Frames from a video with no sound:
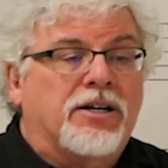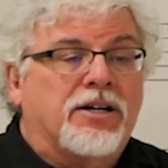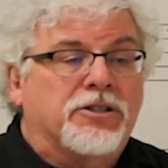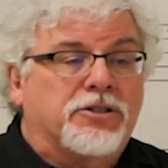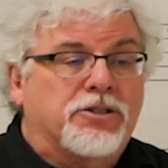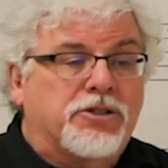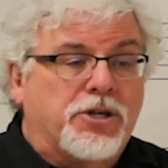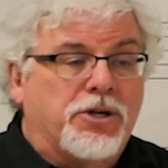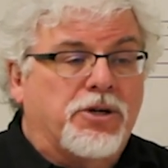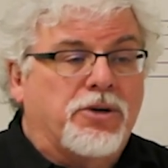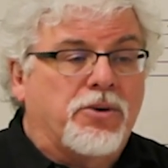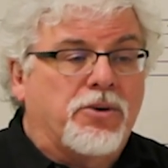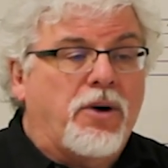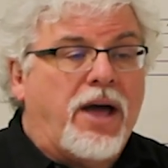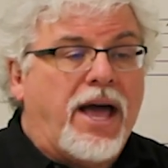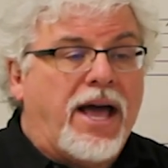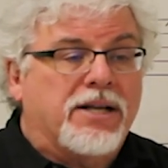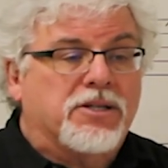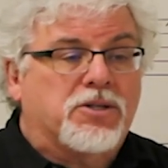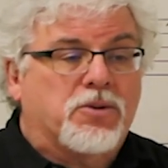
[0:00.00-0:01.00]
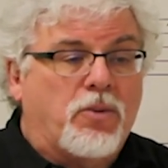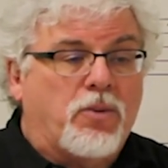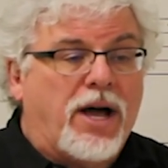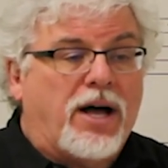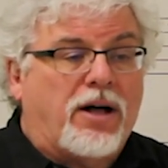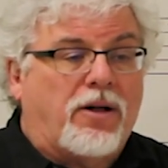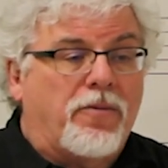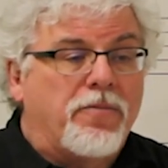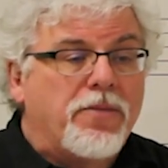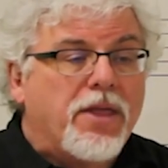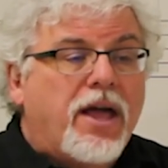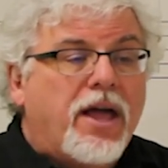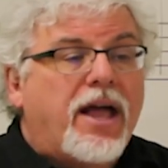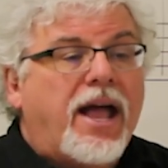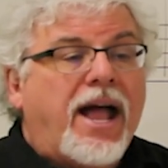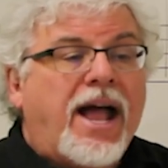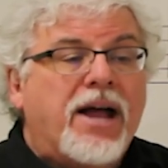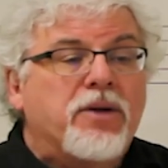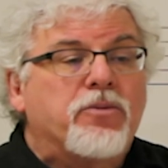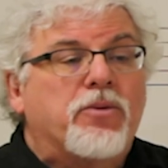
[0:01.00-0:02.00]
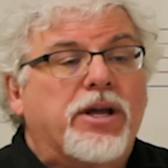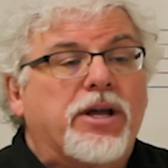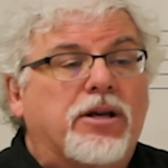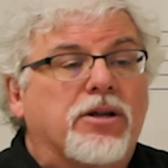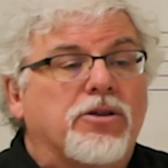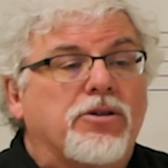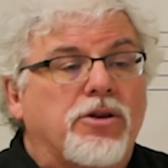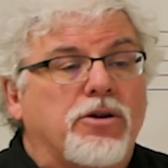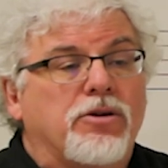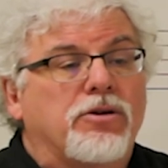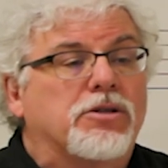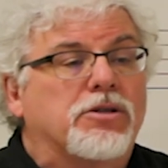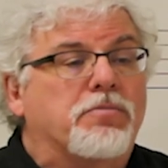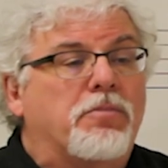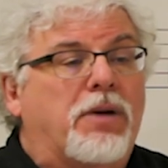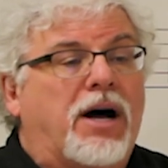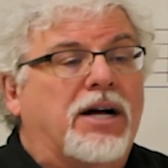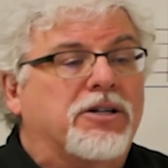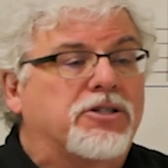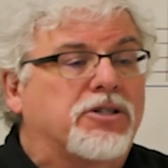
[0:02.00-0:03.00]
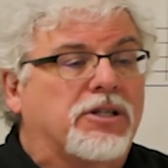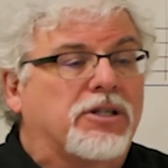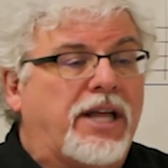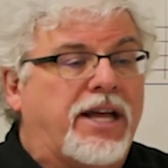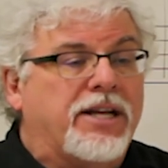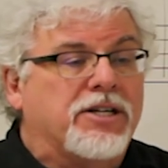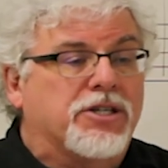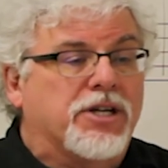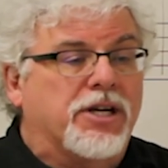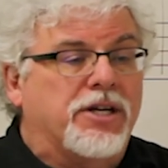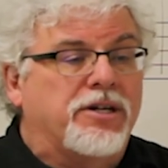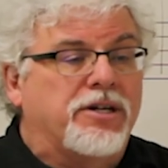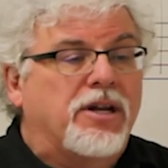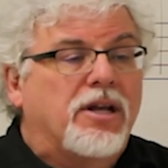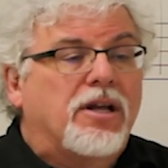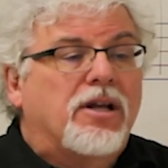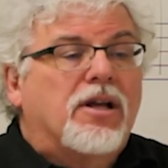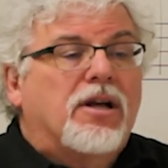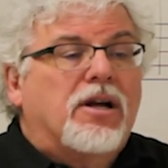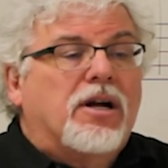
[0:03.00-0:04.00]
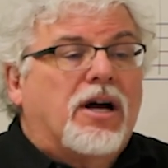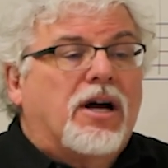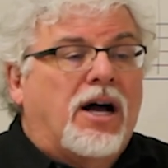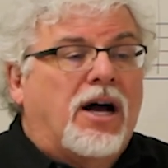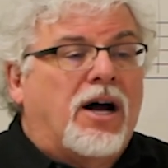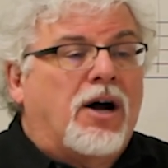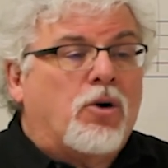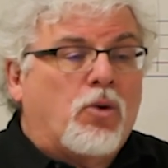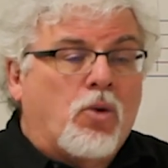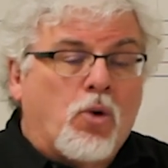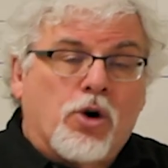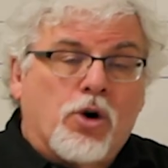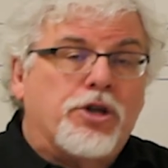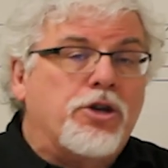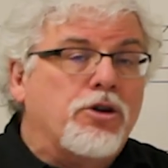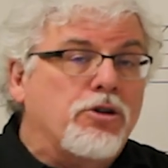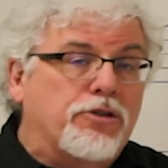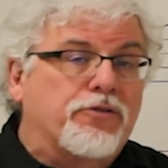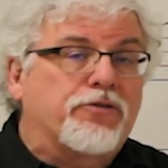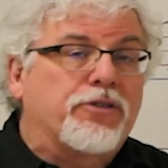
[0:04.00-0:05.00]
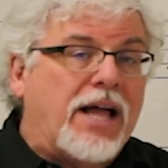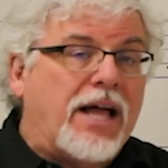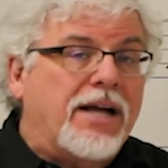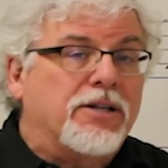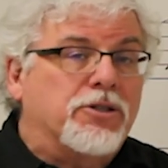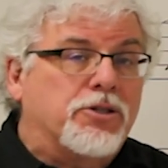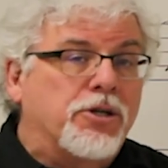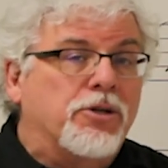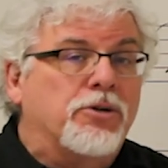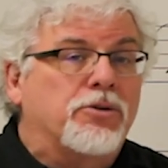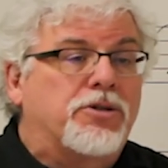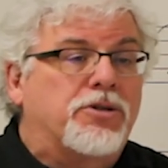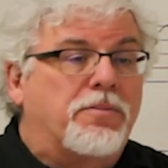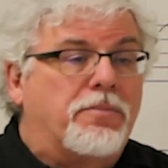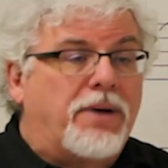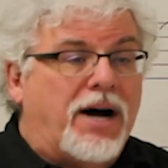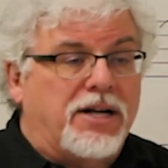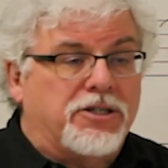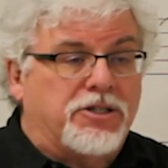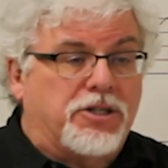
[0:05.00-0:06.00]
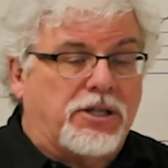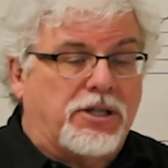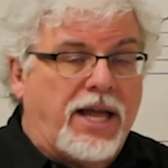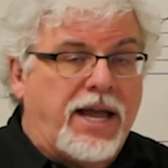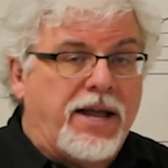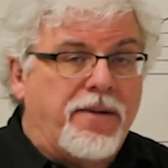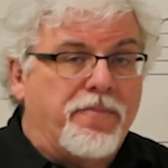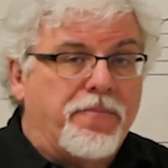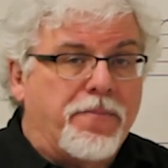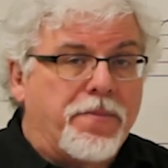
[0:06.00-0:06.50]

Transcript: 2 as well. And we can use modulation or use flat 2 to modulate.